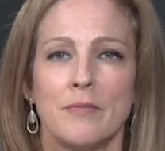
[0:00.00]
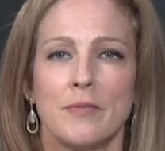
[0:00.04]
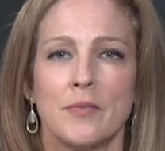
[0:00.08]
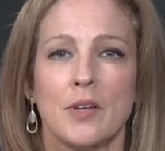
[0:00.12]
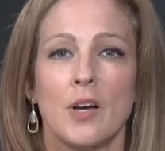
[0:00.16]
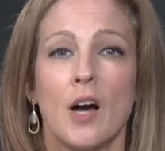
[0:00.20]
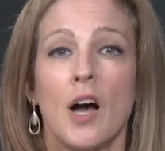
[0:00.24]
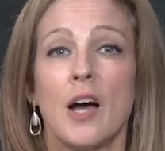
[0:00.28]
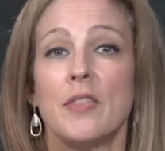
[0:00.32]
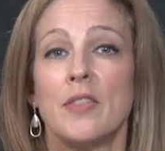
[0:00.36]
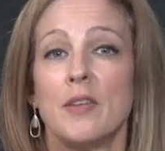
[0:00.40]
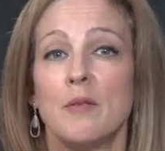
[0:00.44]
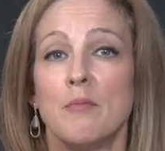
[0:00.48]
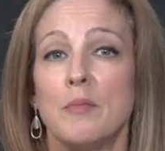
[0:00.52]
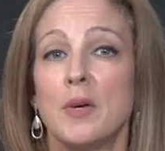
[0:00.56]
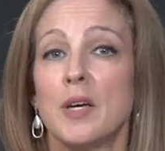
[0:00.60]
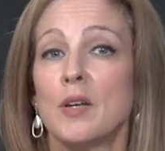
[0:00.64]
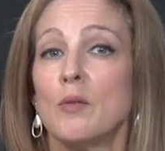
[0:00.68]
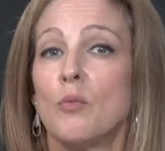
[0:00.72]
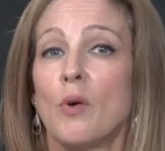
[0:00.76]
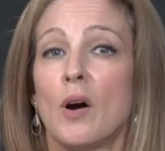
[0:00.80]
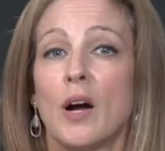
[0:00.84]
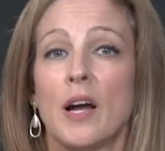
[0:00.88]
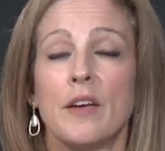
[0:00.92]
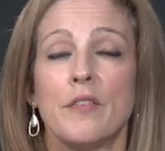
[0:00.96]
God, the
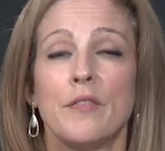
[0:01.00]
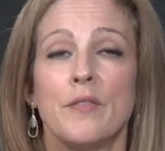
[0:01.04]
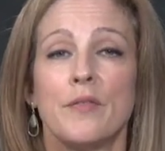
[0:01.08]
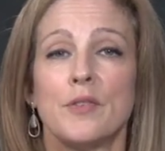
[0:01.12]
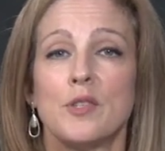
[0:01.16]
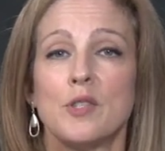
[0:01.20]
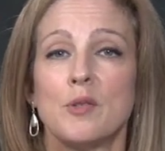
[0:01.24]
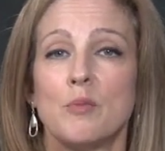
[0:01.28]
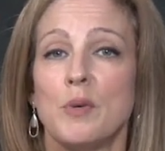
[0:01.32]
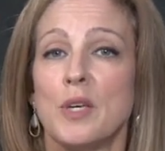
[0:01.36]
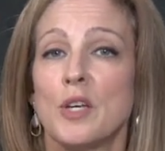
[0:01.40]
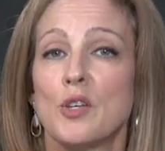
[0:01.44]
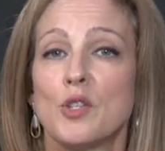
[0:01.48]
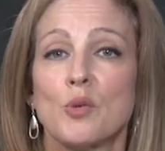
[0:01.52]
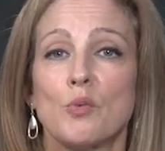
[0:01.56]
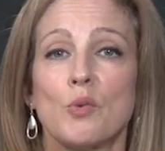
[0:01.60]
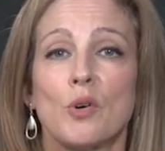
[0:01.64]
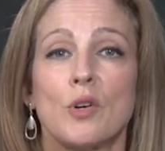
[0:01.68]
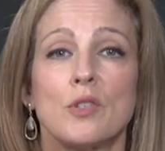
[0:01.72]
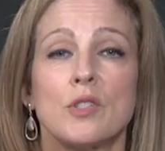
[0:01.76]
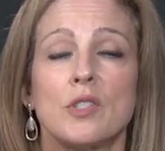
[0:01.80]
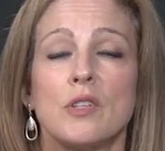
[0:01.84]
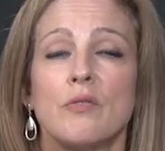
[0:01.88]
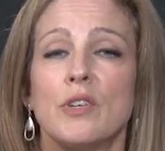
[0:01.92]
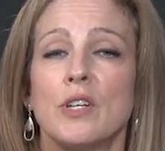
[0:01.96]
midwife, speaks
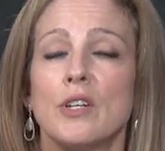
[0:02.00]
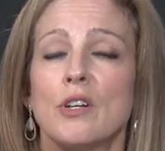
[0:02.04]
words of